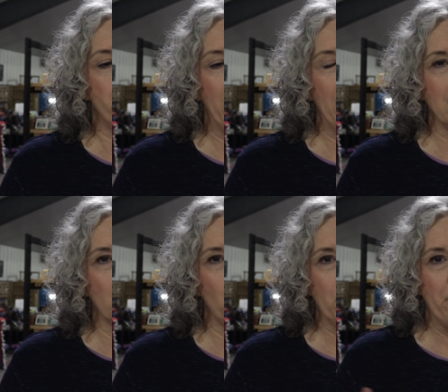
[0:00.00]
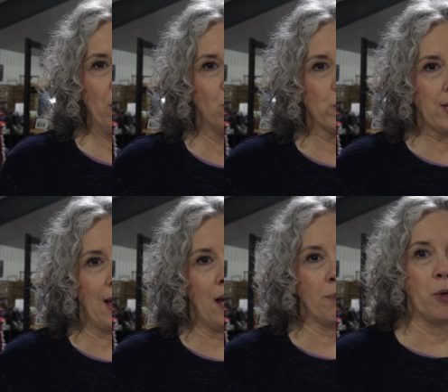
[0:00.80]
but with my new
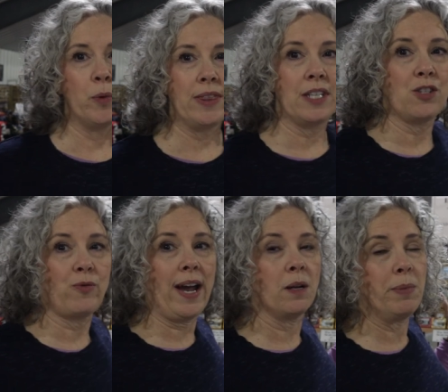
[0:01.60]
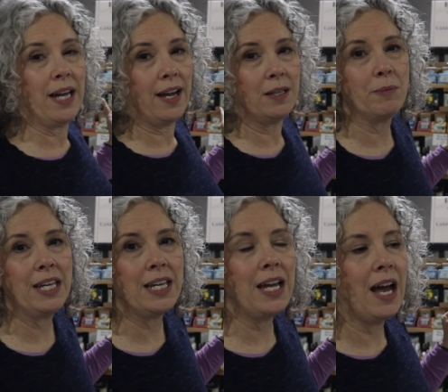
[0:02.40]
setup with this rack behind me,
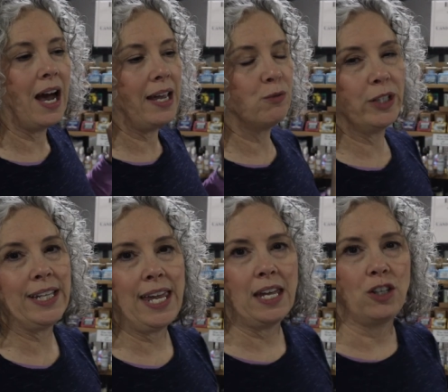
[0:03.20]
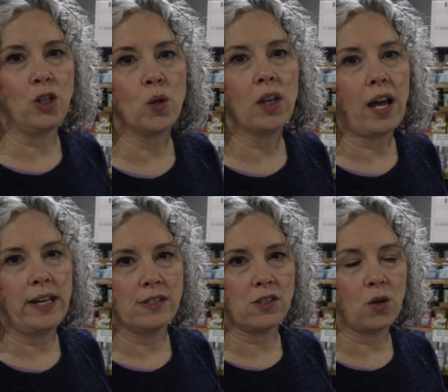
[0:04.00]
I really can't
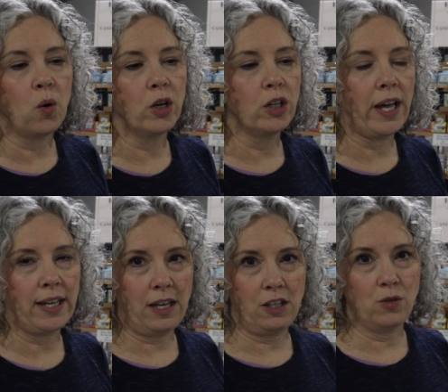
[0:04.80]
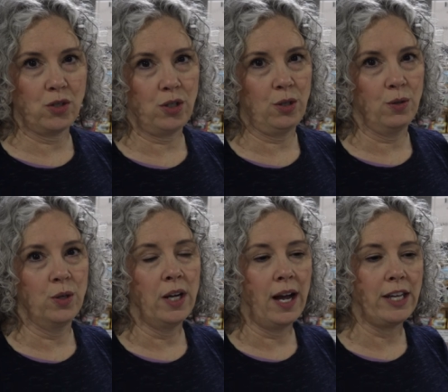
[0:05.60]
utilize the corner like I used to.
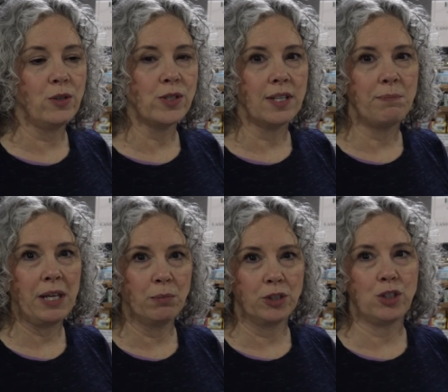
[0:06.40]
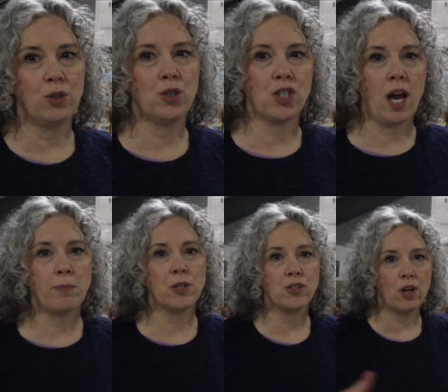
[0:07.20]
I used to be able to do
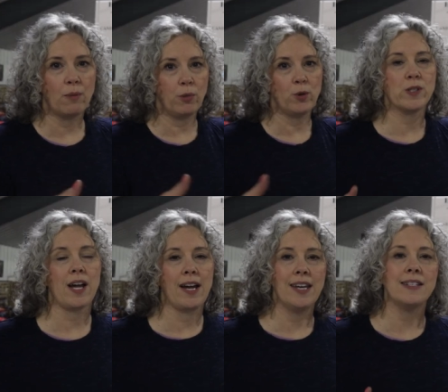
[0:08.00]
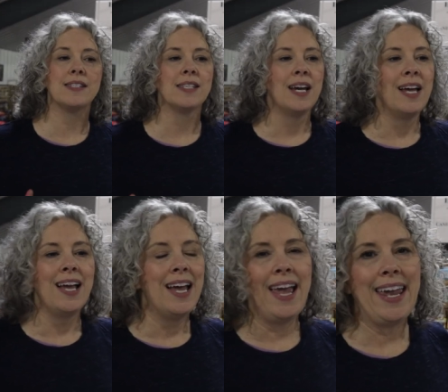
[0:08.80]
shoppers on both sides,
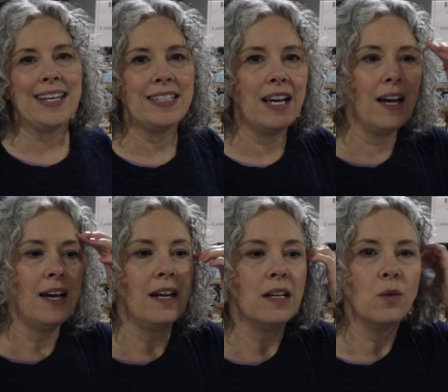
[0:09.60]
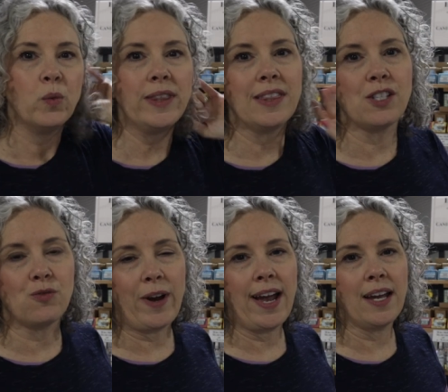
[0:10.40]
and uh, with this
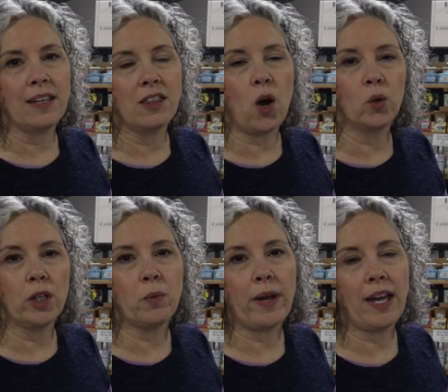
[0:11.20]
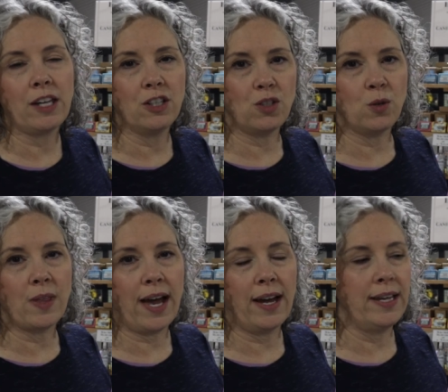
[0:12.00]
rack, the only way I could do
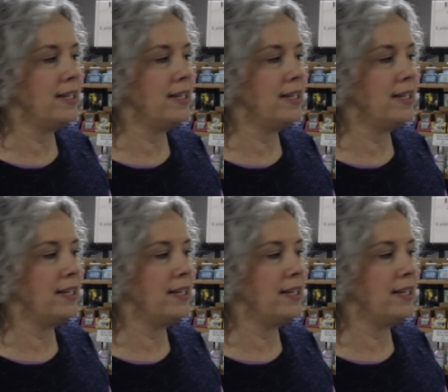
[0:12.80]
that